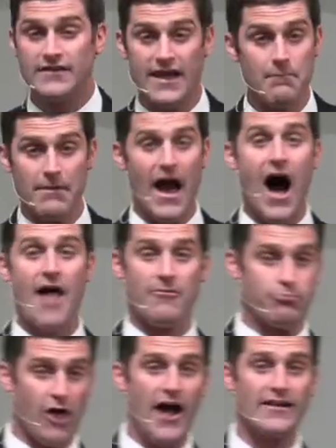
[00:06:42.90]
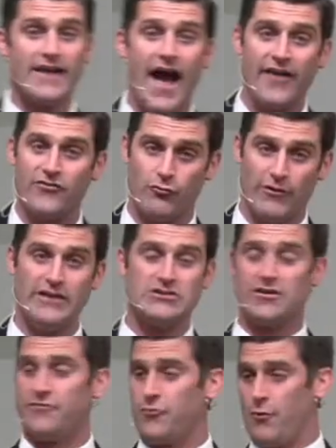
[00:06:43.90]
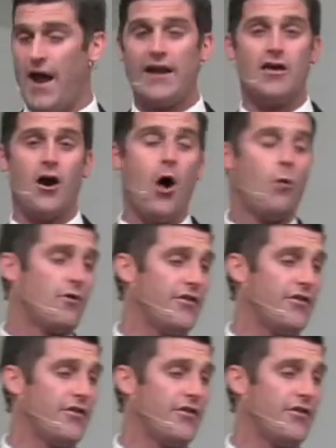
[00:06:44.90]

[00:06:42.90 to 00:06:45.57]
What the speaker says: get beyond the broadcast reach of the radio or